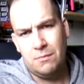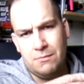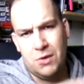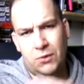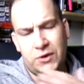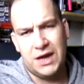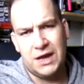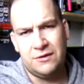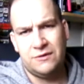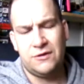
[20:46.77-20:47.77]
mould it
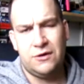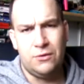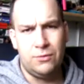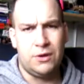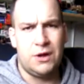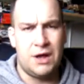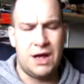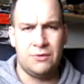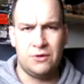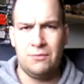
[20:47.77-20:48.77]
into,
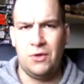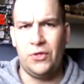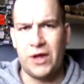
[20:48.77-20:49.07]
I'm going to mould